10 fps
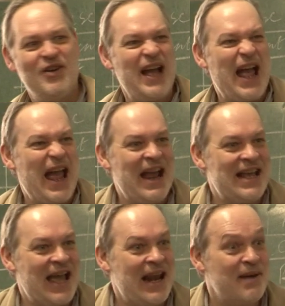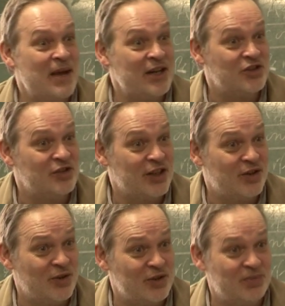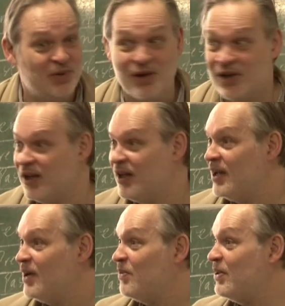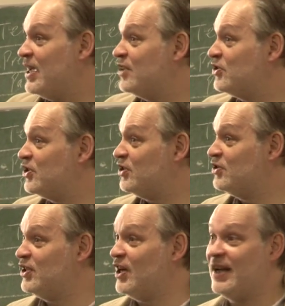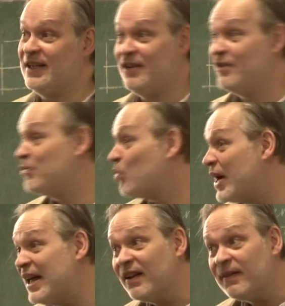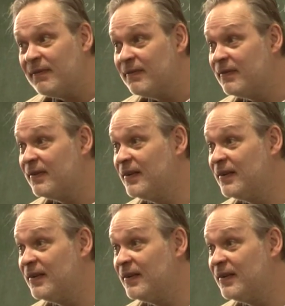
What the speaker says: you look at any elementary course book, we introduce the idea of will,